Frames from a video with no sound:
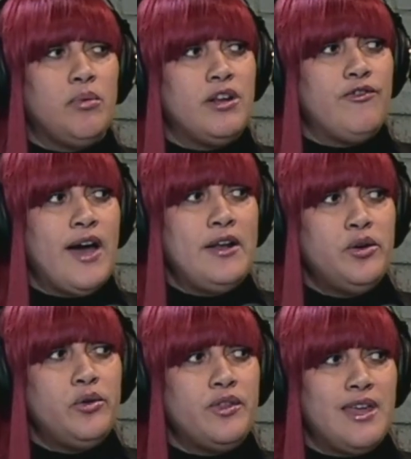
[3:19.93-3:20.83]
But if I
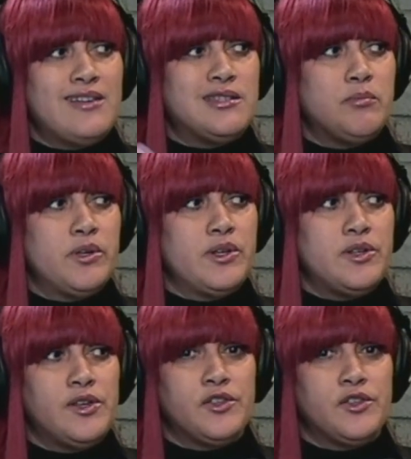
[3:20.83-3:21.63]
know that that stability and